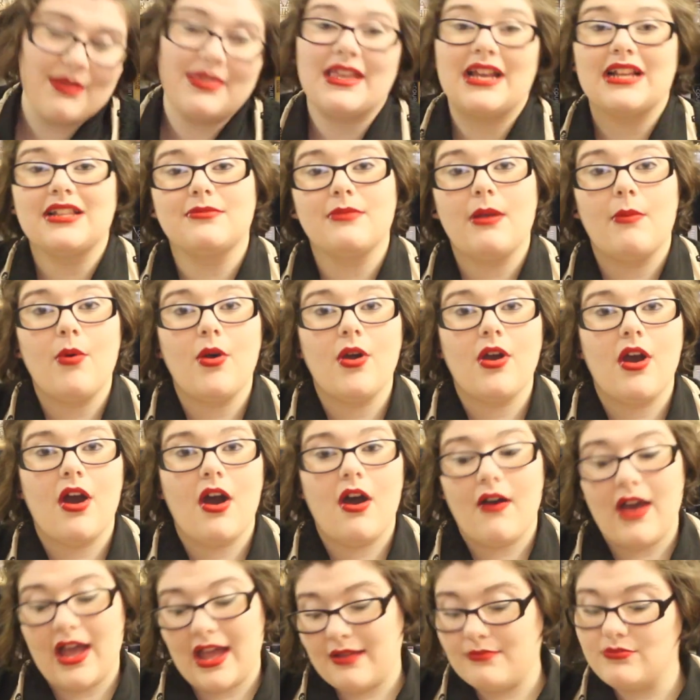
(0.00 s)
that's my book
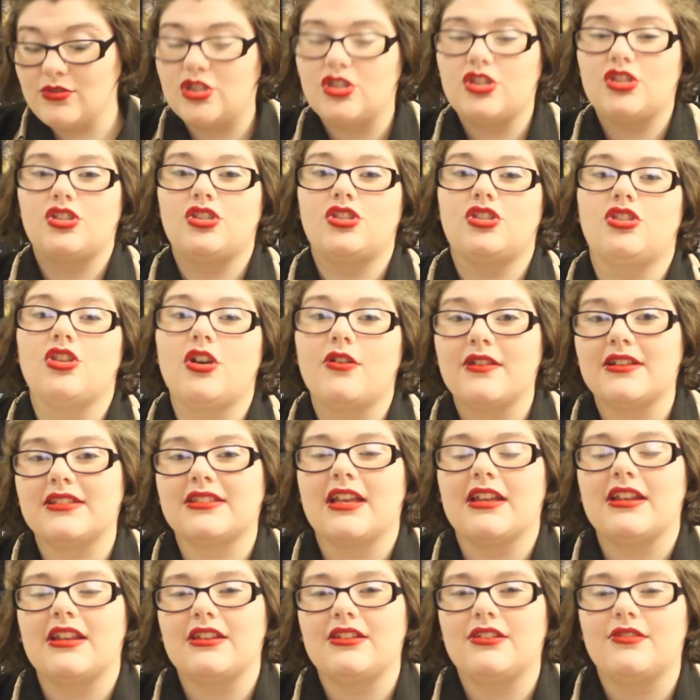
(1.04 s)
haul. I'm so
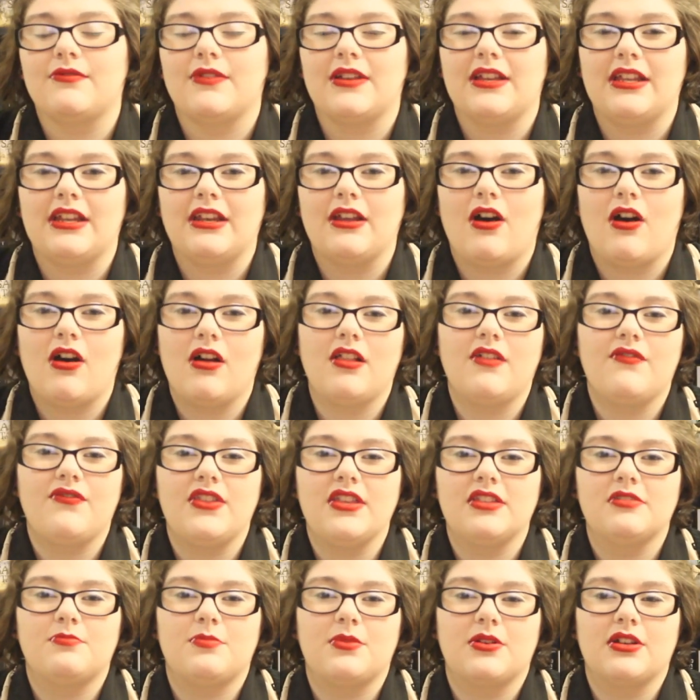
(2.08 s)
excited to read all of
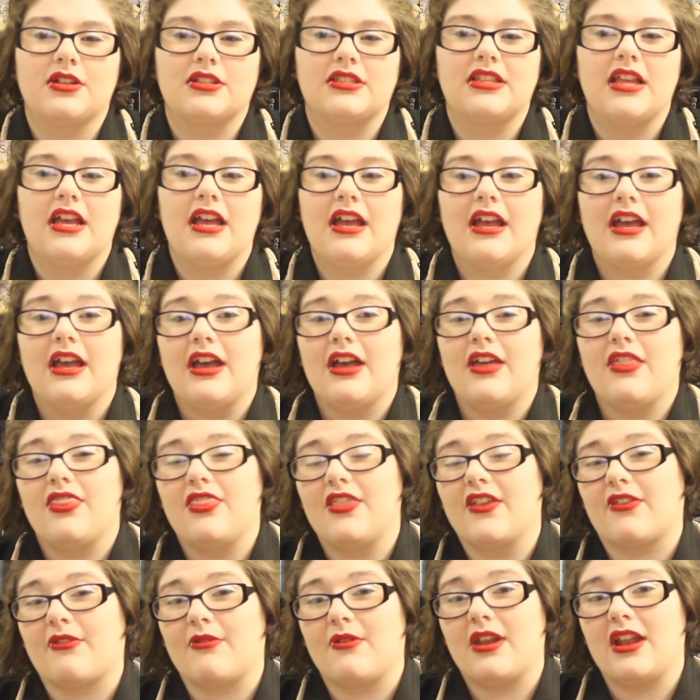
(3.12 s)
these books.
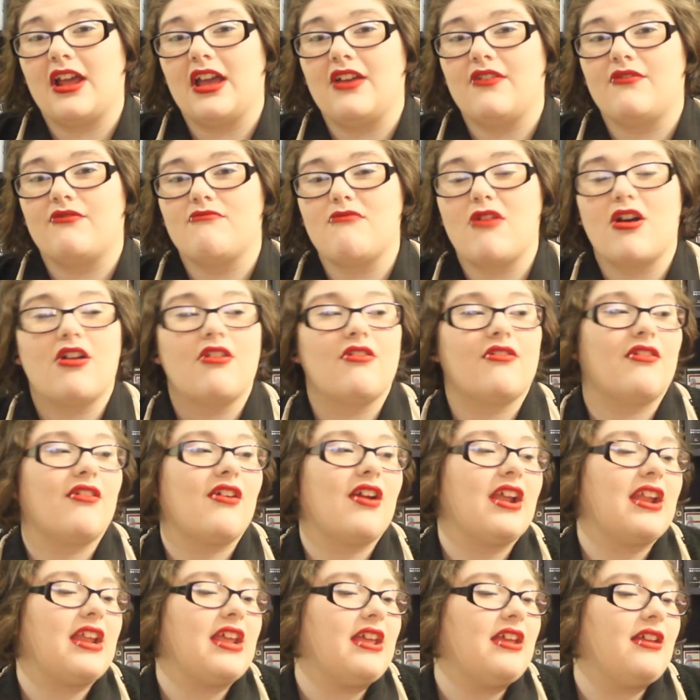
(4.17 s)
This one I'm
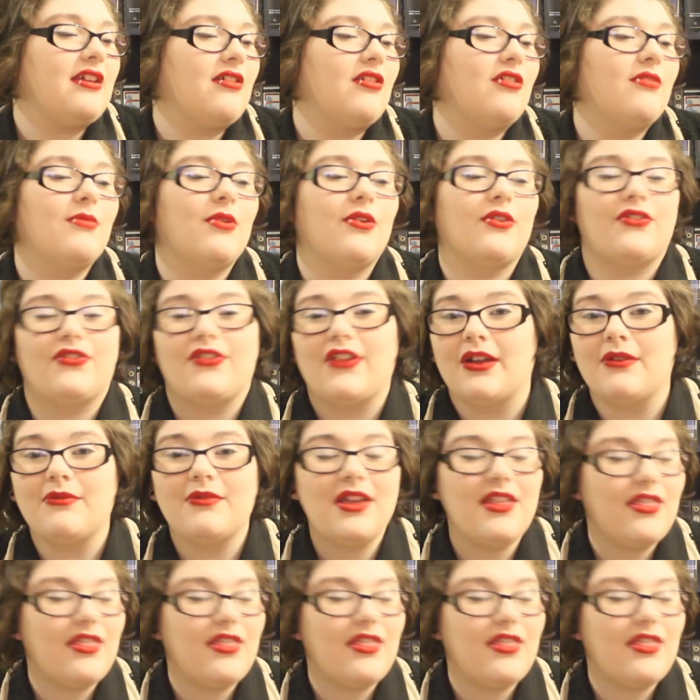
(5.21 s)
already almost done